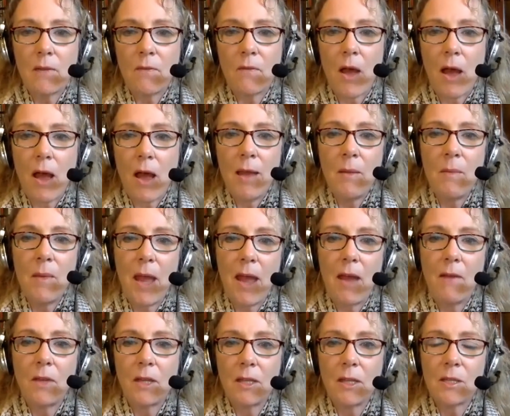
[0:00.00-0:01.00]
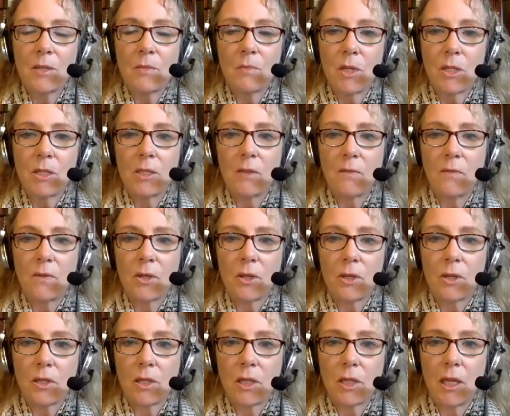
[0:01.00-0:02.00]
if I am having this much
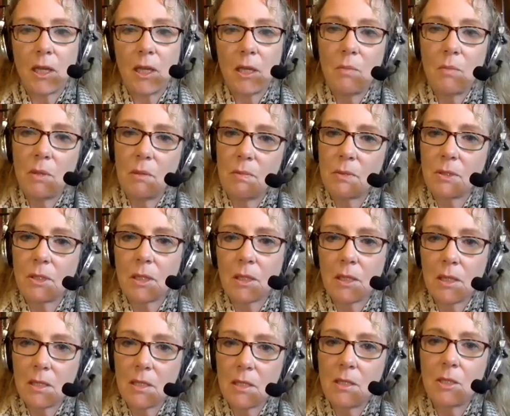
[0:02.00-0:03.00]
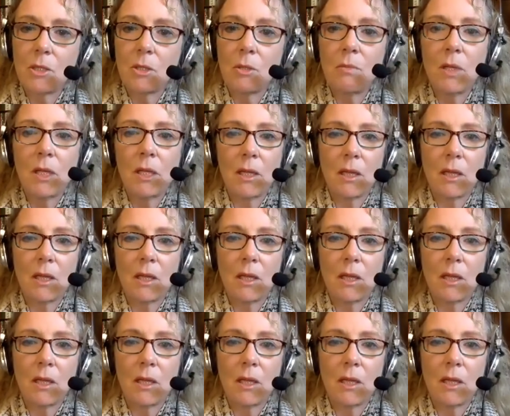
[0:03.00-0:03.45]
difficulty getting people to listen to me,